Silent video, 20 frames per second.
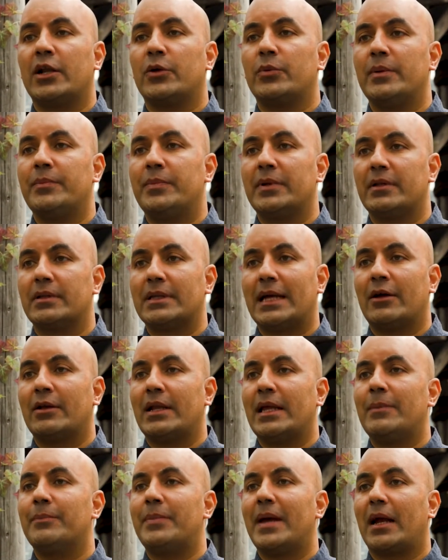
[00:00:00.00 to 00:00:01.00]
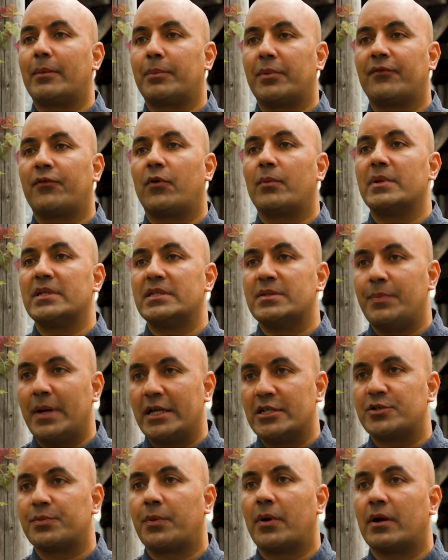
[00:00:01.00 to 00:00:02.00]
do we build out impact performance
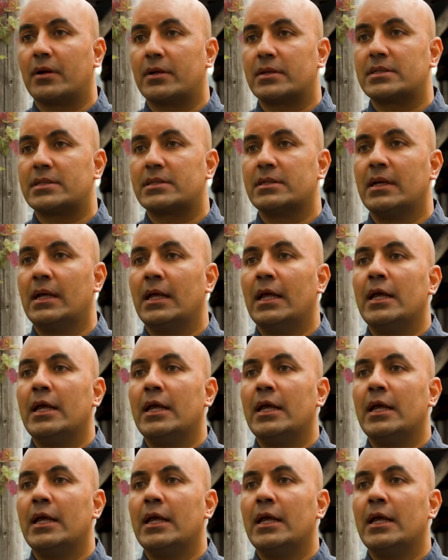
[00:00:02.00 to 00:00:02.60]
benchmarks